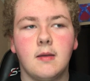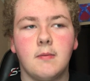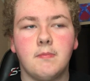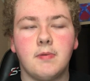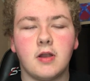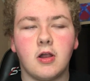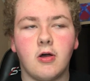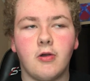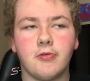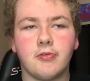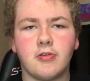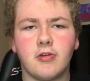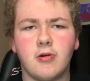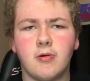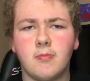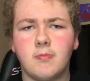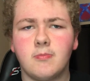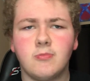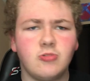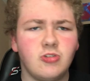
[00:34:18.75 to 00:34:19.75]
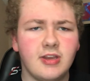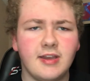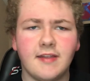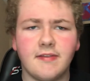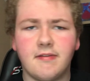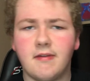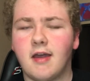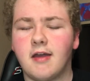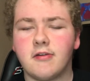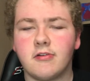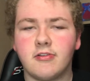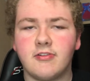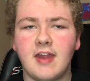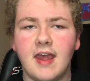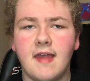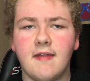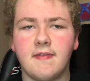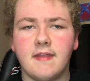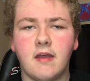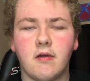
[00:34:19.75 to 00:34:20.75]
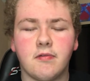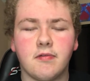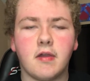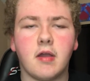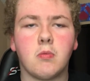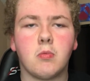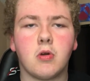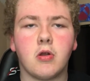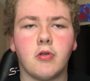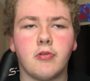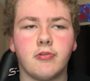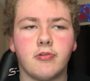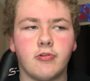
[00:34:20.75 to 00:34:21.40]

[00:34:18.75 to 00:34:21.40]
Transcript: but also she doesn't understand the outside world,